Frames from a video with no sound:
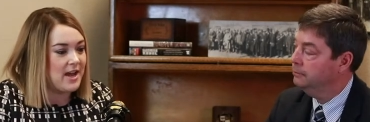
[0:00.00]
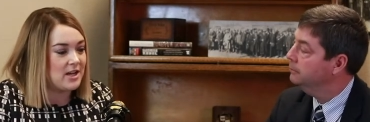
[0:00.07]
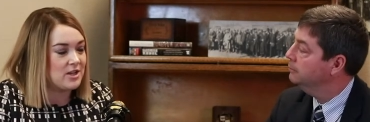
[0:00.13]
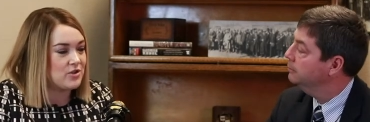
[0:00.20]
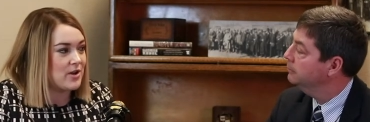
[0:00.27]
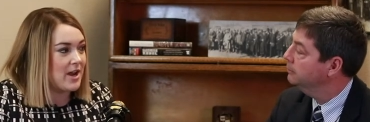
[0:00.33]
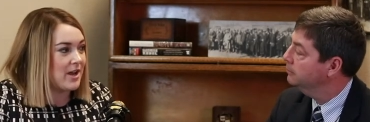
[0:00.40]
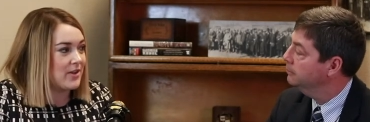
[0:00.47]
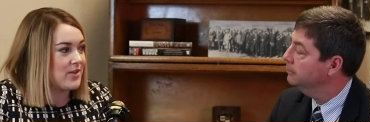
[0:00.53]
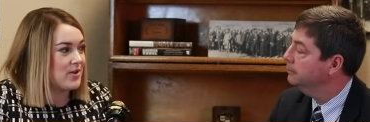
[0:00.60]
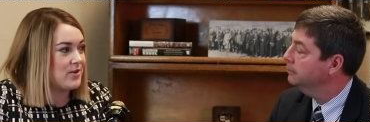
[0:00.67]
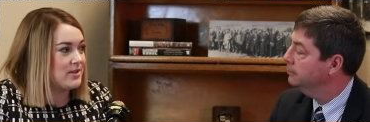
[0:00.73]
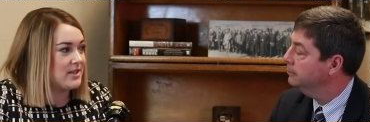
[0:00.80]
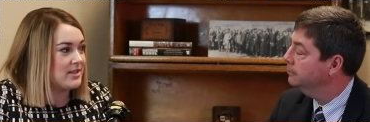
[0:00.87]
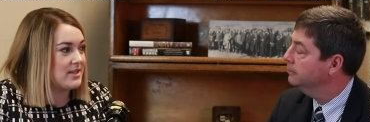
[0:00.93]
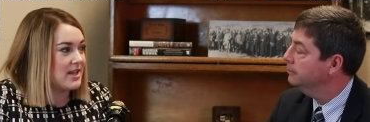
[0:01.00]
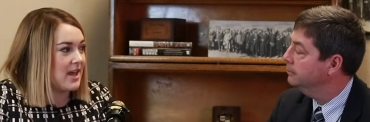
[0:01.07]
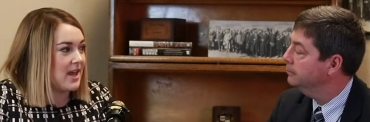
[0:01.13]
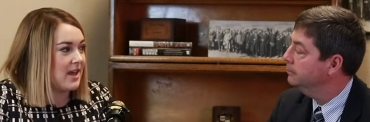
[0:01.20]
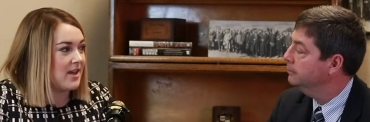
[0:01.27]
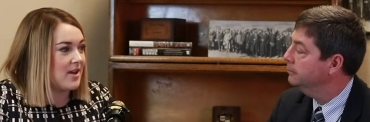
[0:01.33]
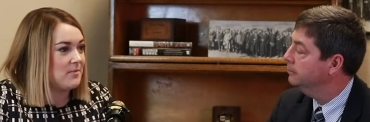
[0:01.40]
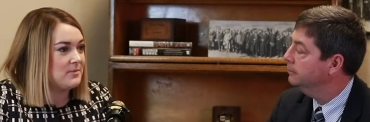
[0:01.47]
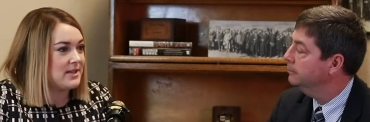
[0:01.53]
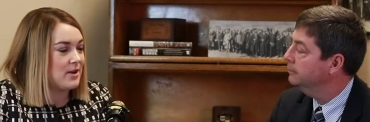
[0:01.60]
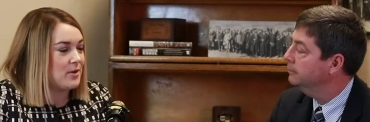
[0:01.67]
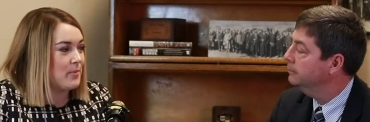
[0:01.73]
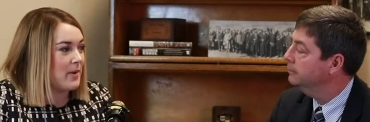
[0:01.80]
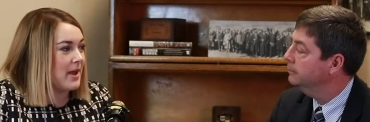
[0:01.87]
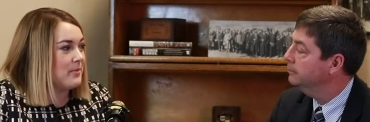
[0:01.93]
Speaker 1: and track those as they come
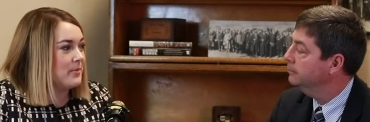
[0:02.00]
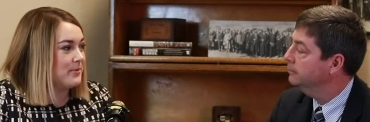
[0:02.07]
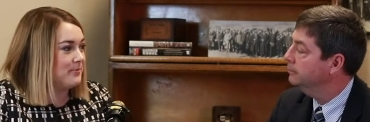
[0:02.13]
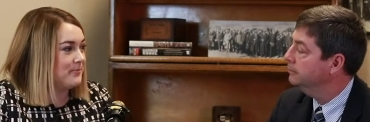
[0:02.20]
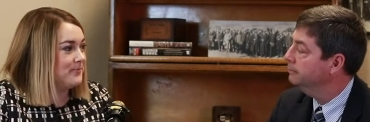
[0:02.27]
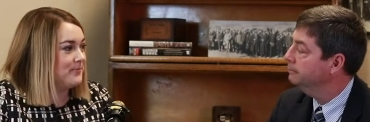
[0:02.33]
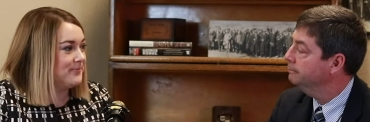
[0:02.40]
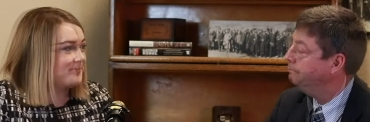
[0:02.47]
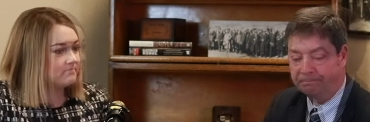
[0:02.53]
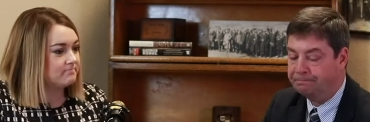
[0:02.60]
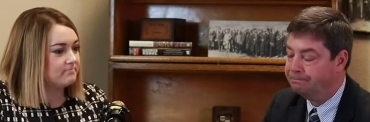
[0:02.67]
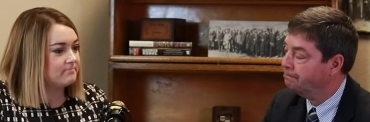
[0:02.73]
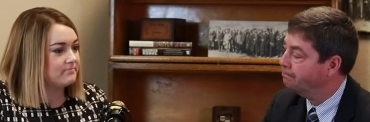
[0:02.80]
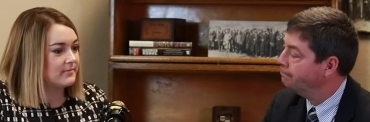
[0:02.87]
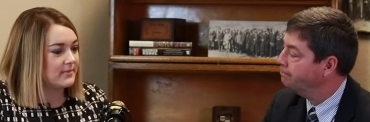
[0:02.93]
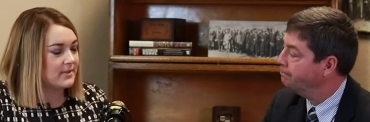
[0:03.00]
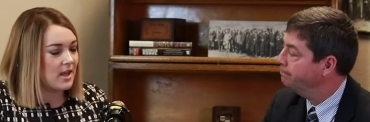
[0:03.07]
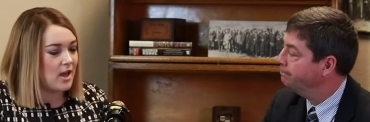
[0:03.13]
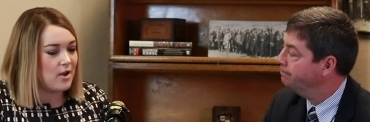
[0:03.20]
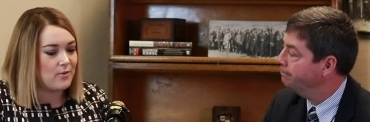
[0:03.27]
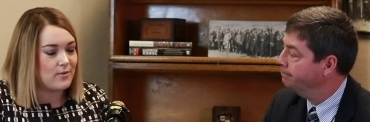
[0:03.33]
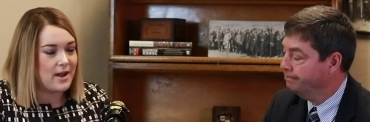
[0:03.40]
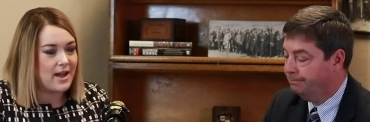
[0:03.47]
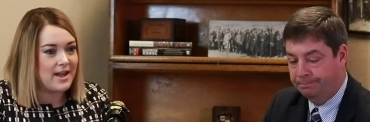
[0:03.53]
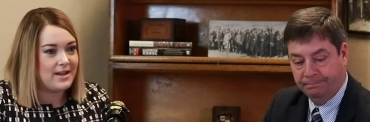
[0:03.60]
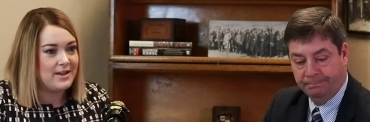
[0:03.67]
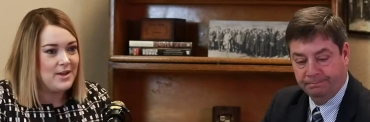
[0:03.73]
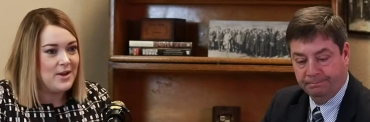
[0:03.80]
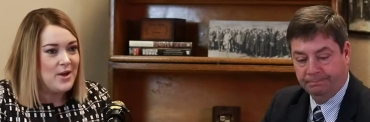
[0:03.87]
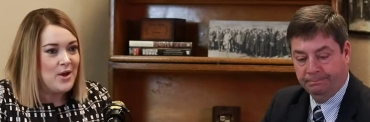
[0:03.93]
down the pipe. All
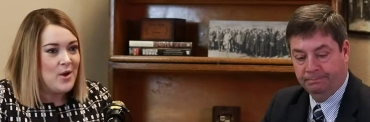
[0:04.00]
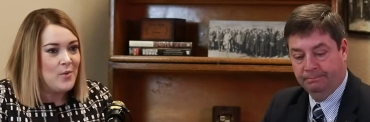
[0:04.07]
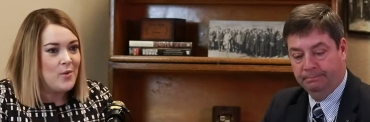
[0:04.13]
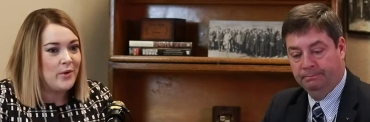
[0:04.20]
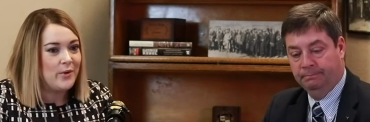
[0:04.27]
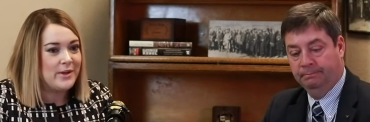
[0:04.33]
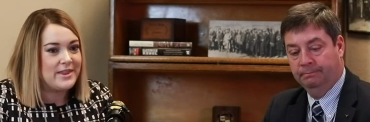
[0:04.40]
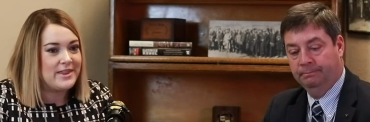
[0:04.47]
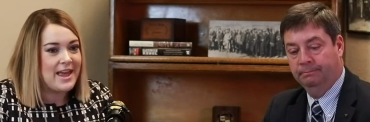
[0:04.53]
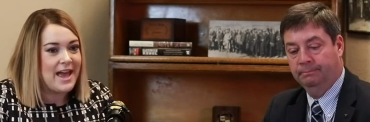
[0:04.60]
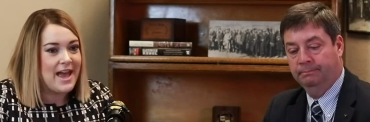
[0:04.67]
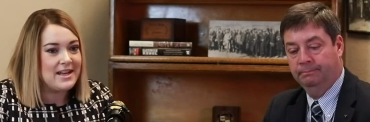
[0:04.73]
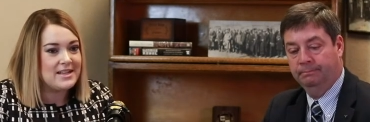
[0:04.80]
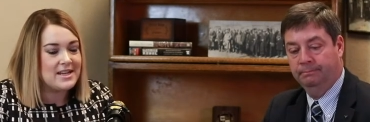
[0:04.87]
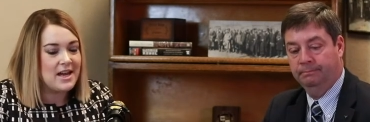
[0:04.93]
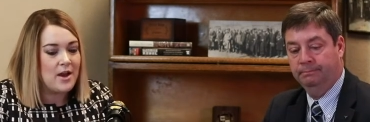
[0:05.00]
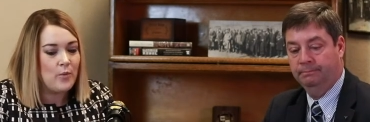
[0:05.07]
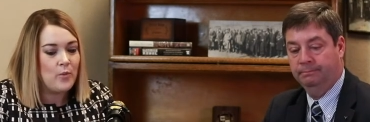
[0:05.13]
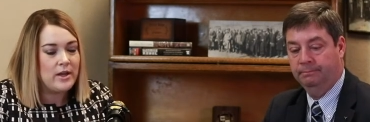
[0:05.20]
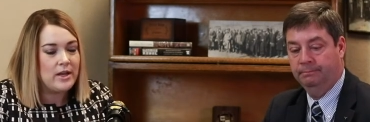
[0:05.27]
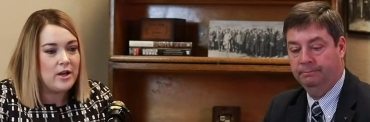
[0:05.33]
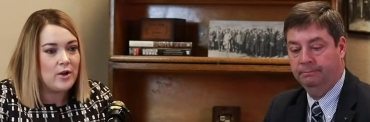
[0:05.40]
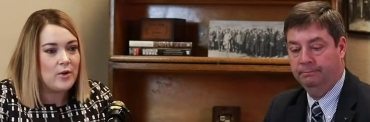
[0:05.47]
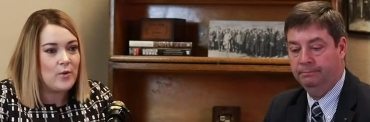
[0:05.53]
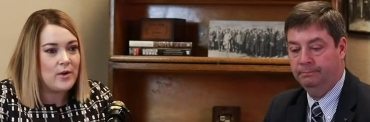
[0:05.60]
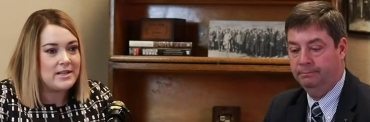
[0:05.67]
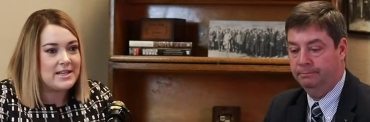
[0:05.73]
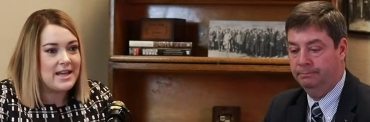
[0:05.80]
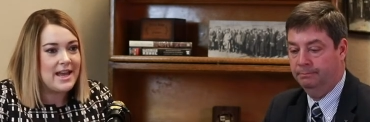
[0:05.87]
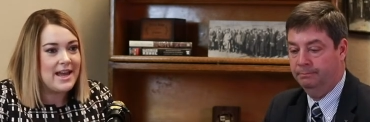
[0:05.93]
right. Well, with that, uh, we are
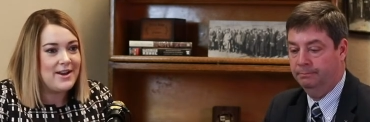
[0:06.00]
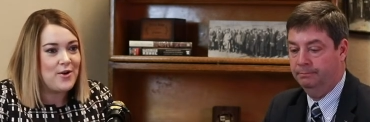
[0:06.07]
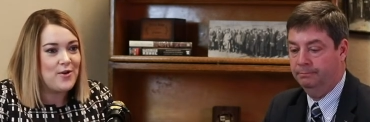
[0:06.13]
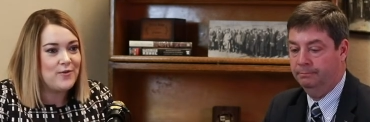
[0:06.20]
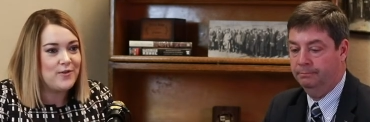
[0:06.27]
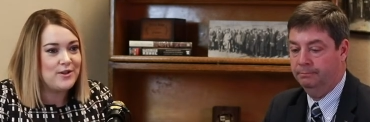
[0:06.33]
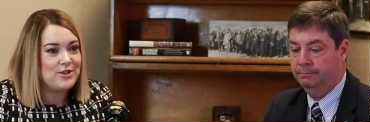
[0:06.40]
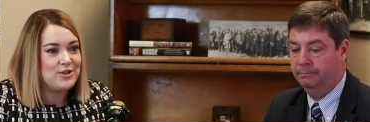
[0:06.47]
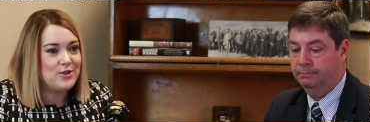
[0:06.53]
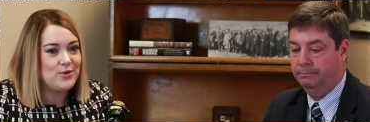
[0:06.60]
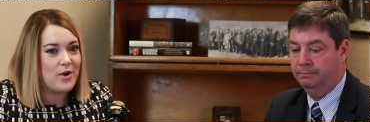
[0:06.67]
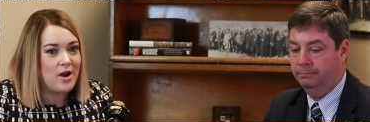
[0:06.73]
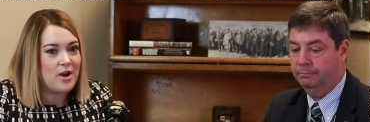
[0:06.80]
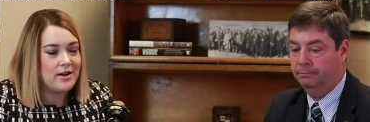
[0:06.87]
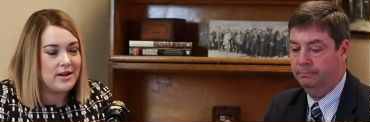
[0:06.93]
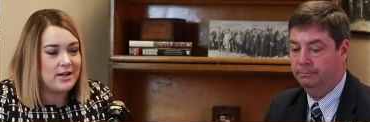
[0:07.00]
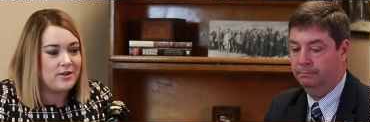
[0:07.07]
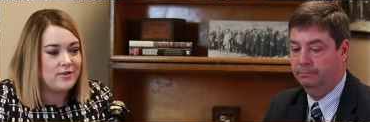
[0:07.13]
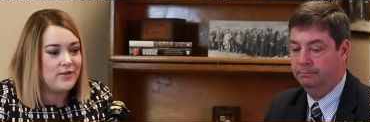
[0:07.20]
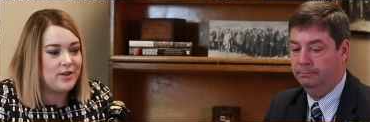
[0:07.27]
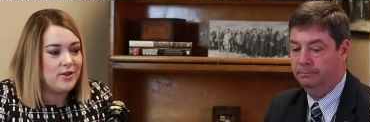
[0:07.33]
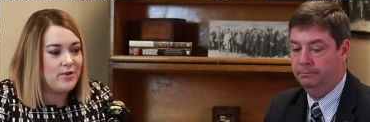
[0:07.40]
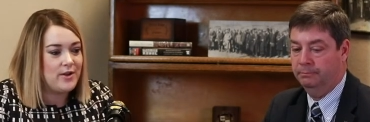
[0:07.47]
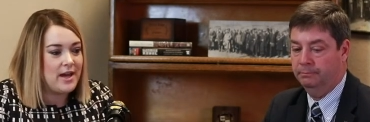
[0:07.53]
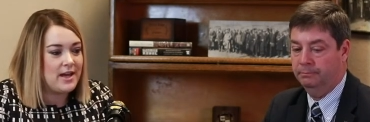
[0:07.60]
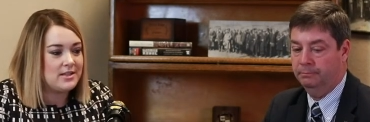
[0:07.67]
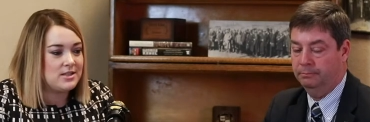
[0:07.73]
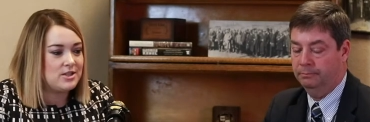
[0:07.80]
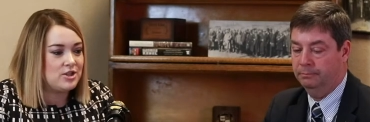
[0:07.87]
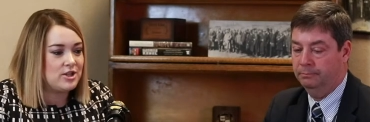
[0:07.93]
going to head over to our interview.
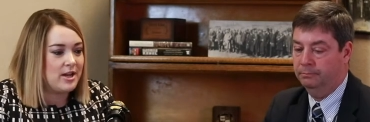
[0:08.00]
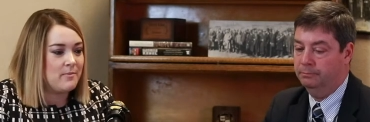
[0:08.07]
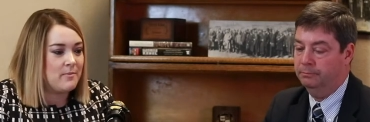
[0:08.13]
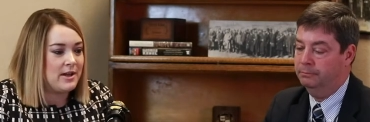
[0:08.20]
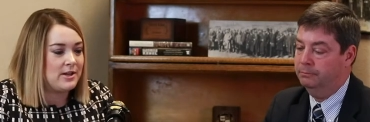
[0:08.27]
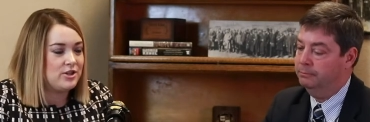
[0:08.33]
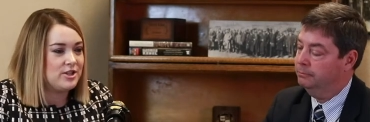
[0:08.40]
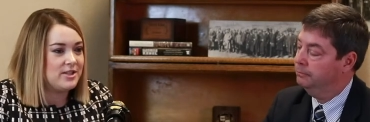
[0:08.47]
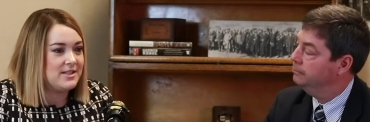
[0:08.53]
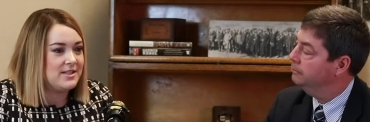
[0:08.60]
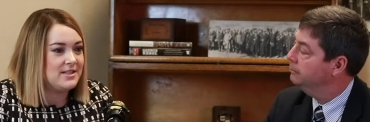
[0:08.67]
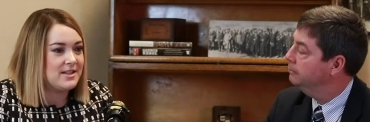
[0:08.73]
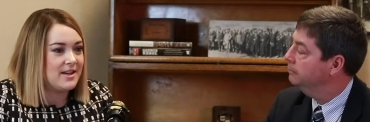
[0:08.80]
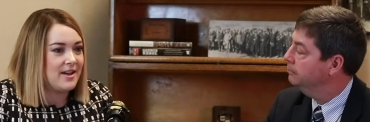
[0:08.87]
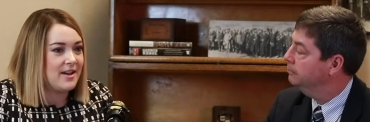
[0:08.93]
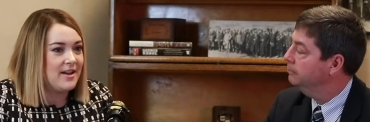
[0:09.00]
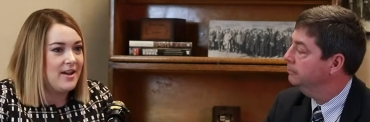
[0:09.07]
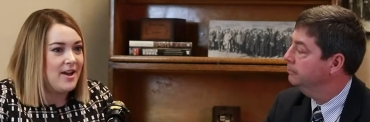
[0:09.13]
As Jay mentioned, uh,